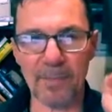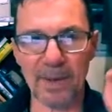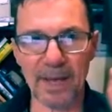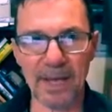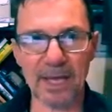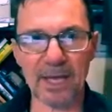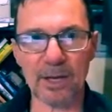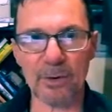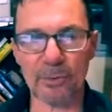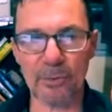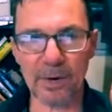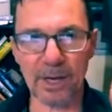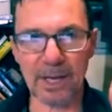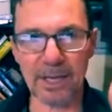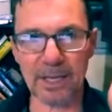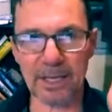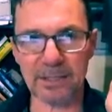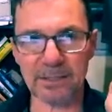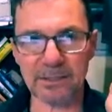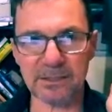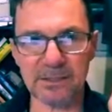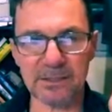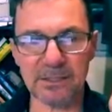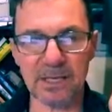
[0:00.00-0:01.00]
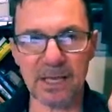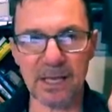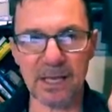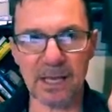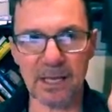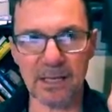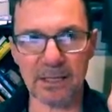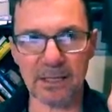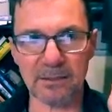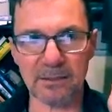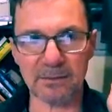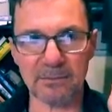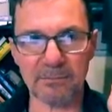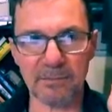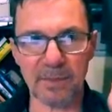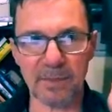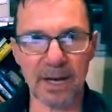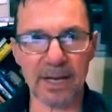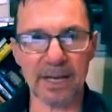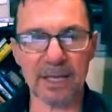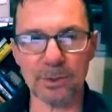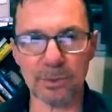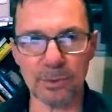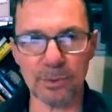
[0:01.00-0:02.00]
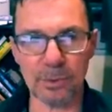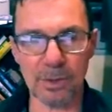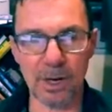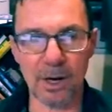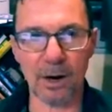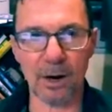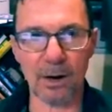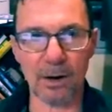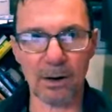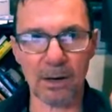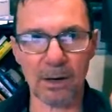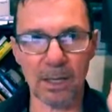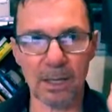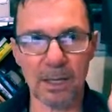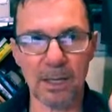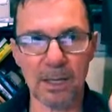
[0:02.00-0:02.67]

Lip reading: pay a rent, and buy a new car?